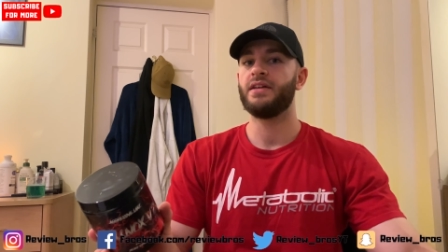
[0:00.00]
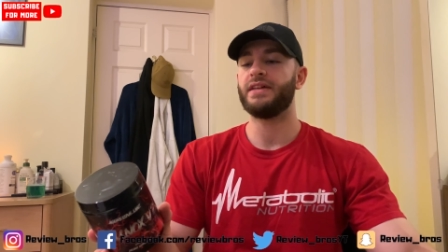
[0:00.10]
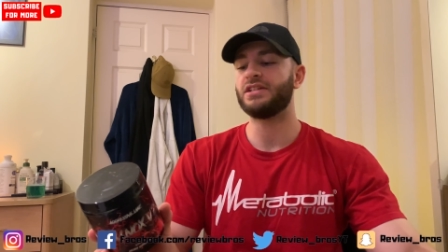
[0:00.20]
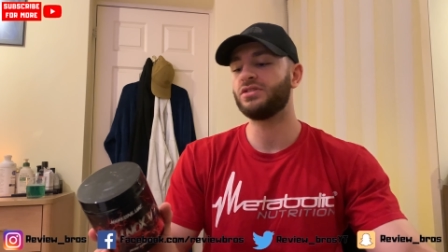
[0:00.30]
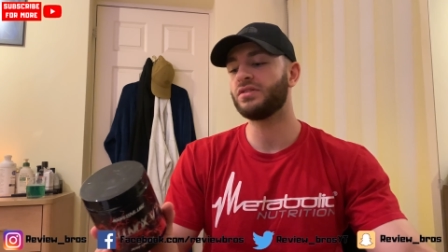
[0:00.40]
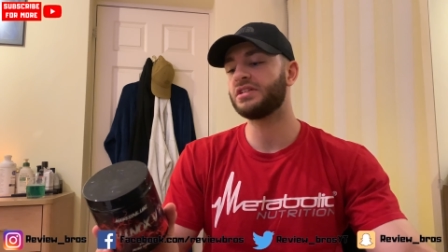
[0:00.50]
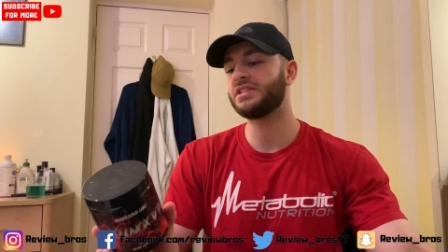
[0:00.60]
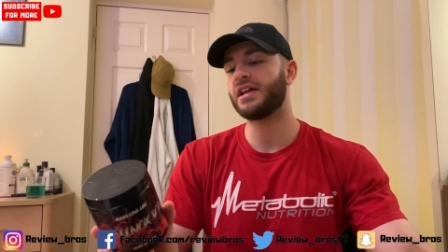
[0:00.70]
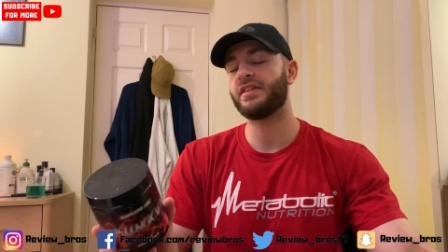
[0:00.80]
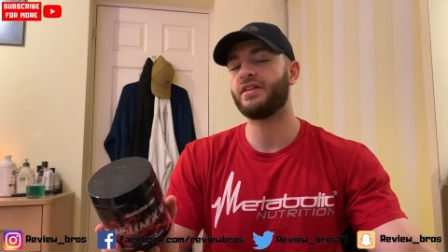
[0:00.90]
That's not to
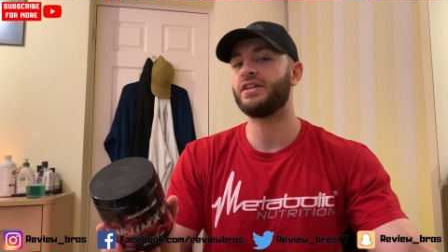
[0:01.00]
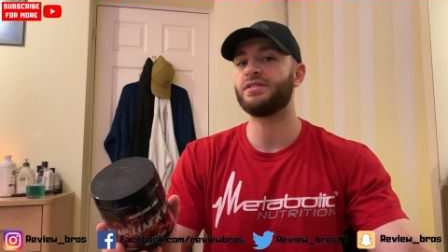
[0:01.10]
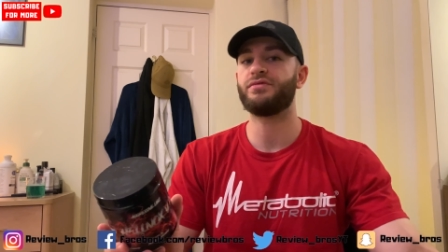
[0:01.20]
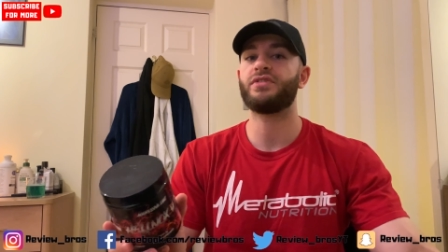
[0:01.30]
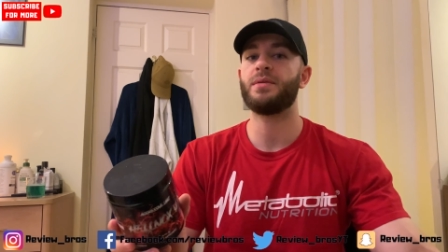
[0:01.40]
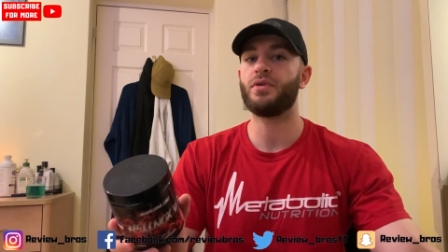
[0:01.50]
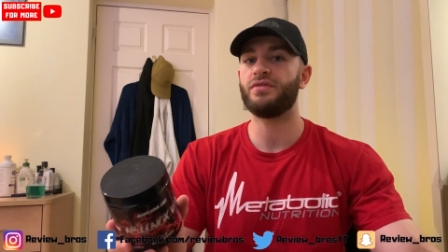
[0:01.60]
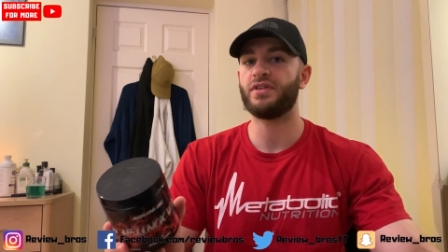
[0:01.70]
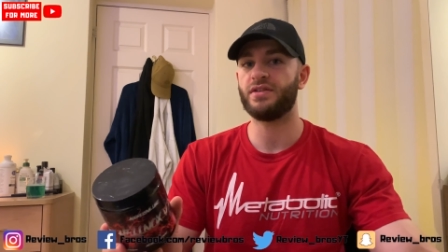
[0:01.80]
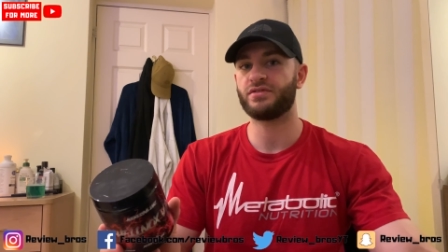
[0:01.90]
say that there isn't
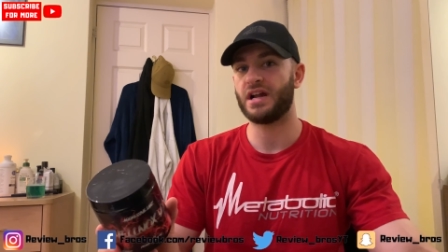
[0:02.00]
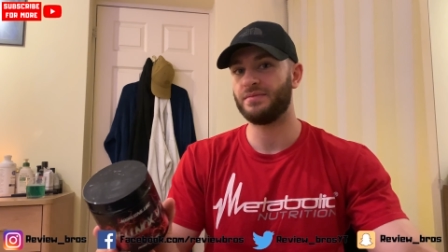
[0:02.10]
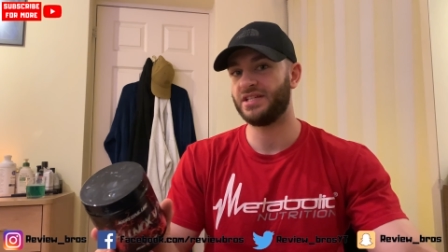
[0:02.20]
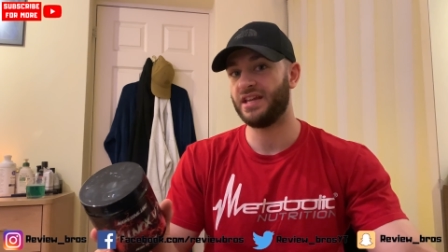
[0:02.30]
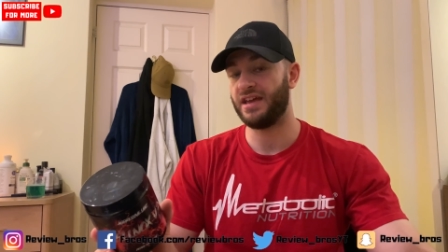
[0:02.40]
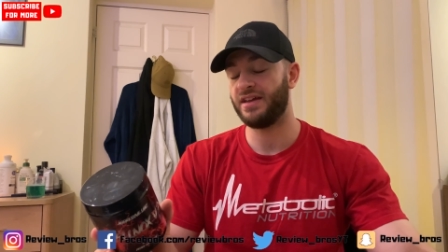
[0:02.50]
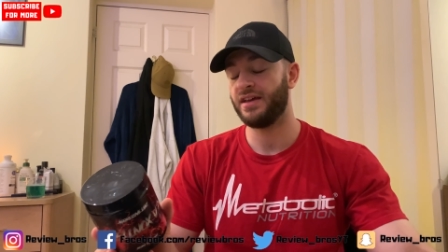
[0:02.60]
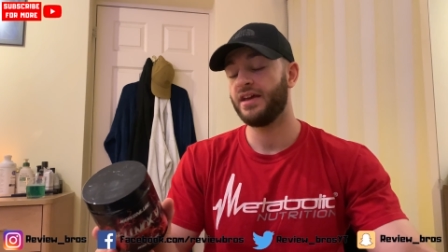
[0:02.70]
3.5 grams in here.